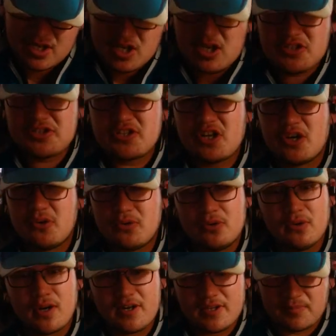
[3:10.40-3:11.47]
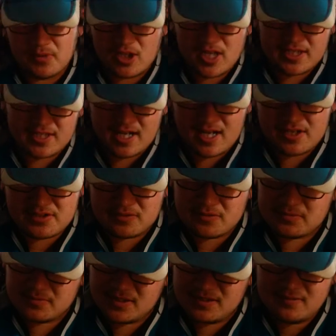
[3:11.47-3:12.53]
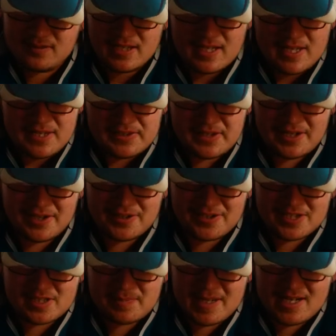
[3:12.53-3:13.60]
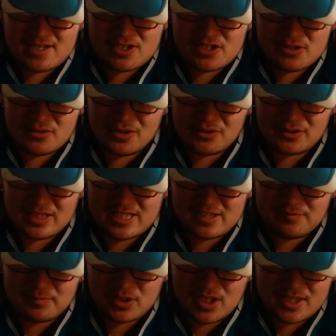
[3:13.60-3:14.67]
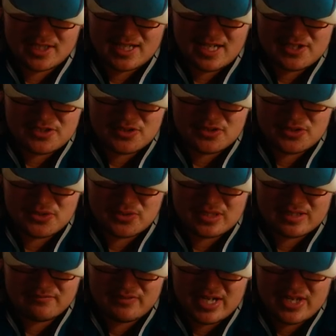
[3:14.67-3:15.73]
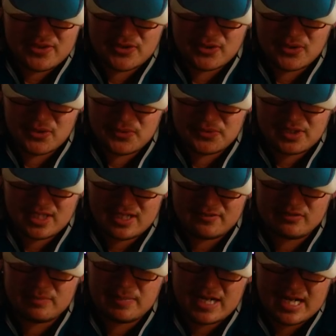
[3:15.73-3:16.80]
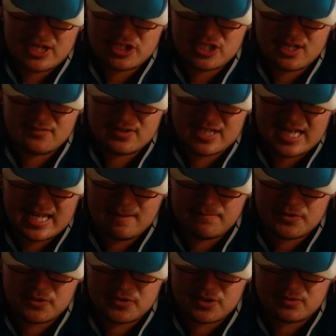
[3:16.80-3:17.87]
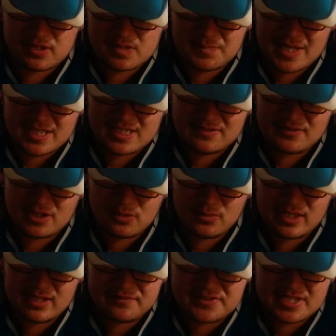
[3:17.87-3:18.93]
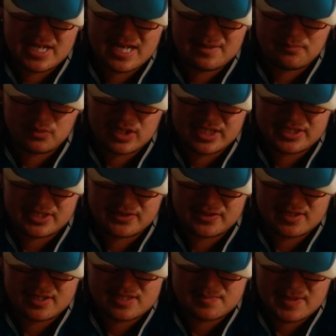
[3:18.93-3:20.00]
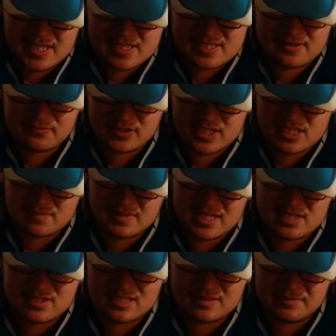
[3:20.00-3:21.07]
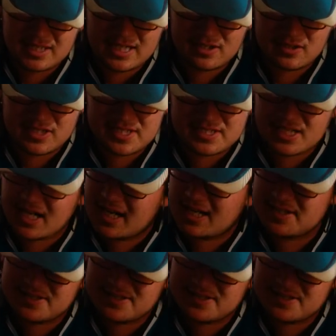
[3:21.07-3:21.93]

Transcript: So, who are the broadcasters? Well, they are an expanded duo lead of broadcasters who convey their own love and passion of the game through their respective airwaves and bring their expansive resumes to the Bay Area's eyes